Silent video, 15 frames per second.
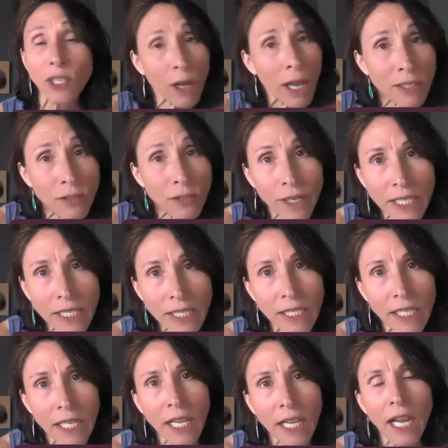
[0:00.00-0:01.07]
has risk.
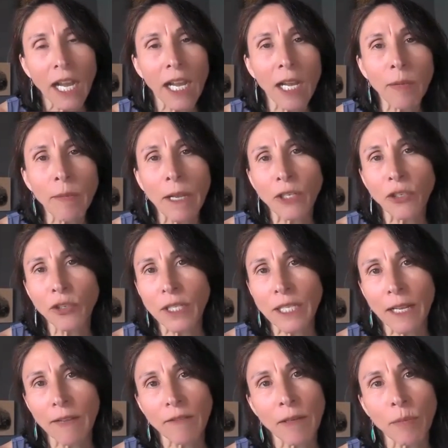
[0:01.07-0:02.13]
And you just
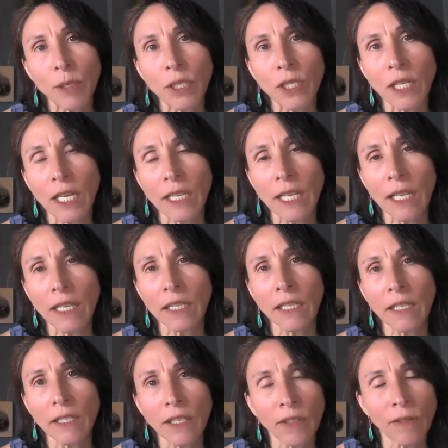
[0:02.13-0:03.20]
have to appreciate that,
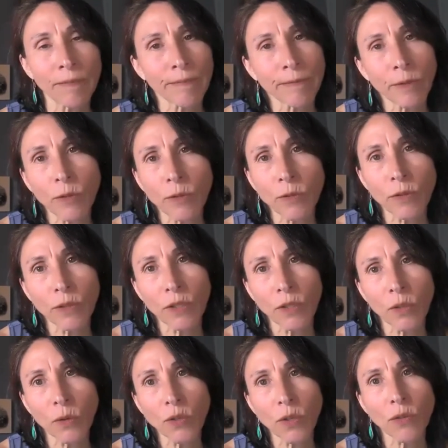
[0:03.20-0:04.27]

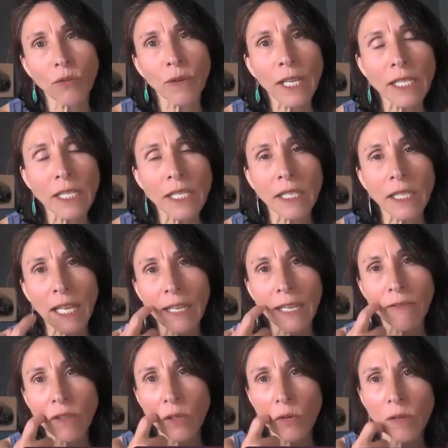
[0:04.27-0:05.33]
those are the risks, that
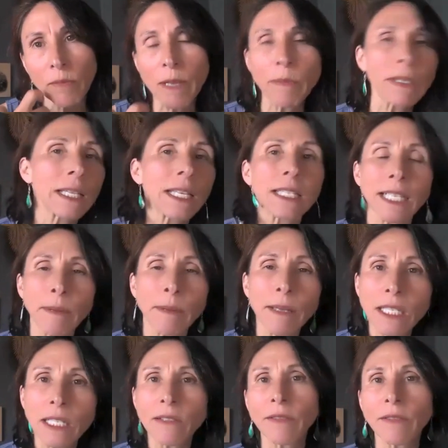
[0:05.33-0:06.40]
even though it might be less
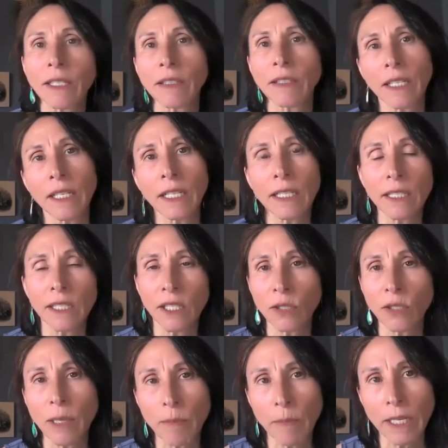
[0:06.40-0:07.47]
expensive and
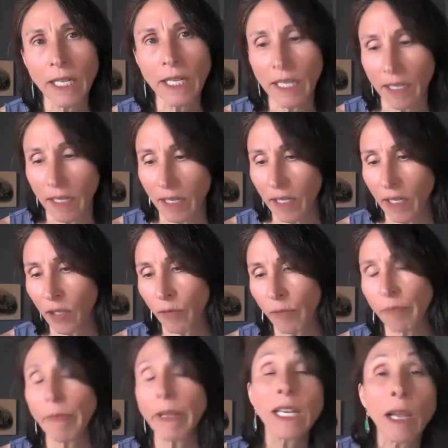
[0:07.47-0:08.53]
then, somebody,
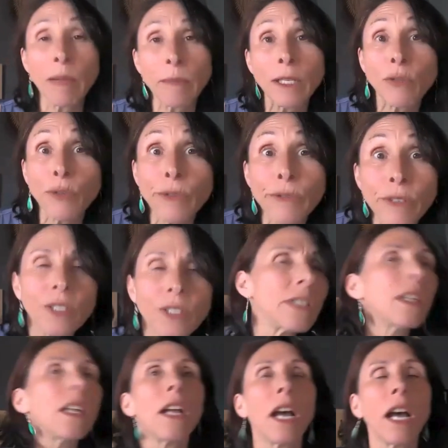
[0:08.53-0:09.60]
may not be
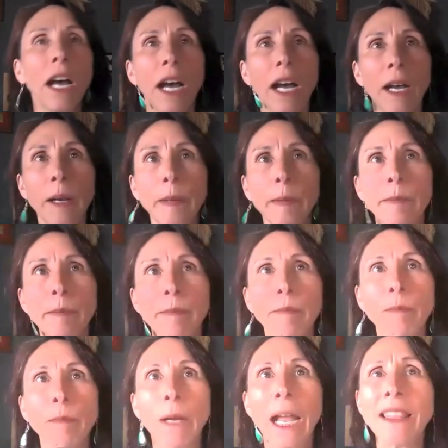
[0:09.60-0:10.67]
truthful. And
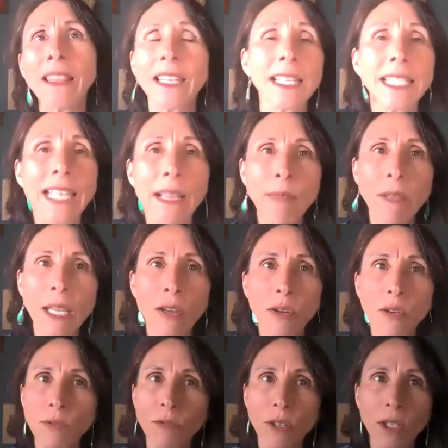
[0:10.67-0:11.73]
then the same thing
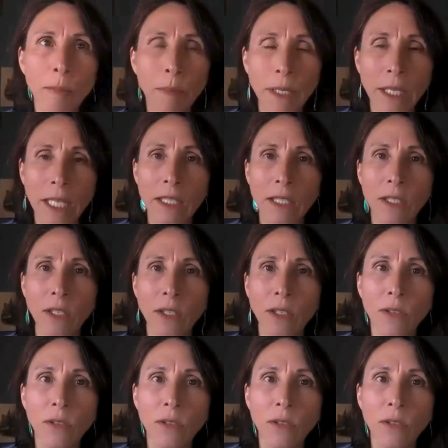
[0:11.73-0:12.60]
goes for companies,